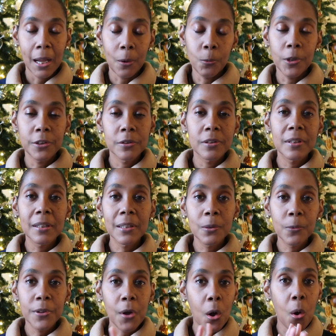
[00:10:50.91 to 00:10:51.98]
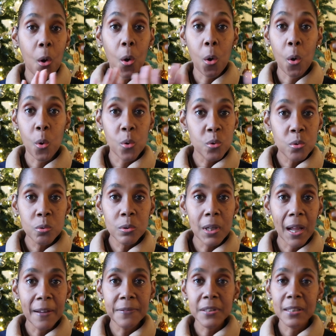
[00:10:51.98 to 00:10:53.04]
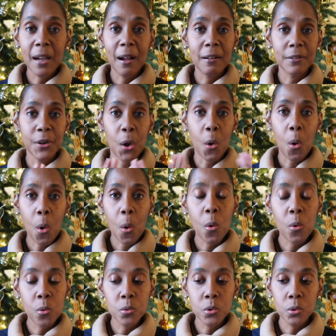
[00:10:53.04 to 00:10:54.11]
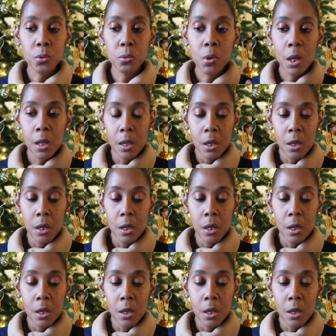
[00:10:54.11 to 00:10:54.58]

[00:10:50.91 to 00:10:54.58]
And when you're dealing with a whole new lifestyle and a whole new